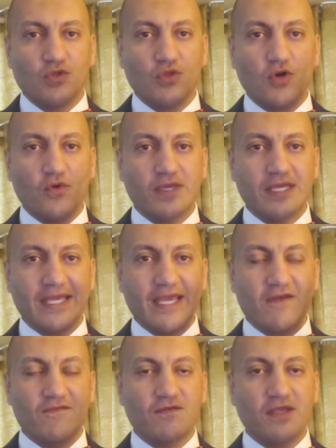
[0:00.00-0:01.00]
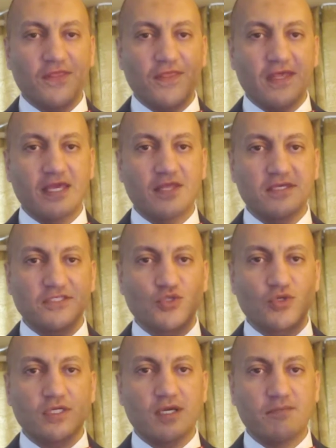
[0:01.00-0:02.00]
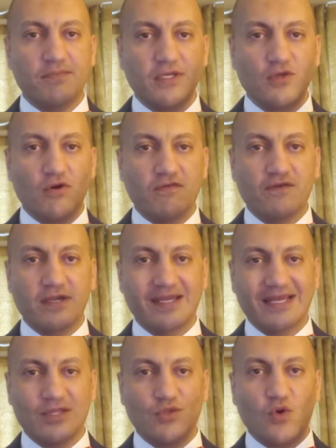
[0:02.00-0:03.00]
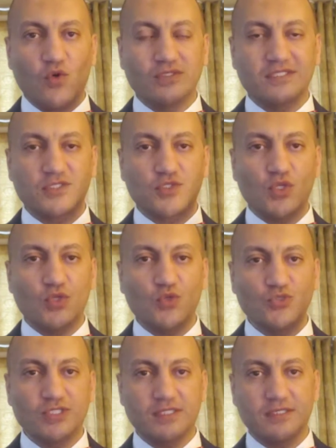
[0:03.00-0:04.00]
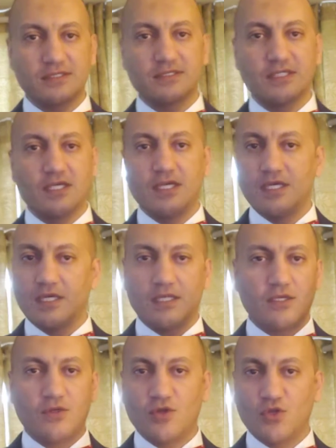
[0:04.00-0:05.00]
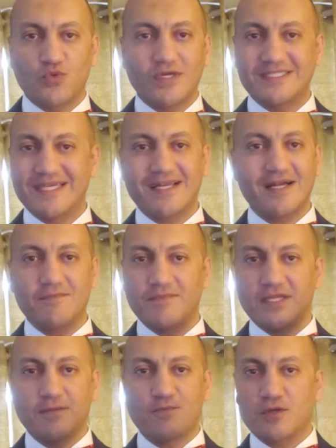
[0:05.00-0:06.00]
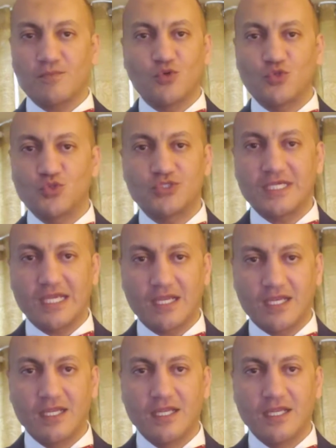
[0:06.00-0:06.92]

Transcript: knowing everything that your company offering and all the solutions, not what the company promote to sell.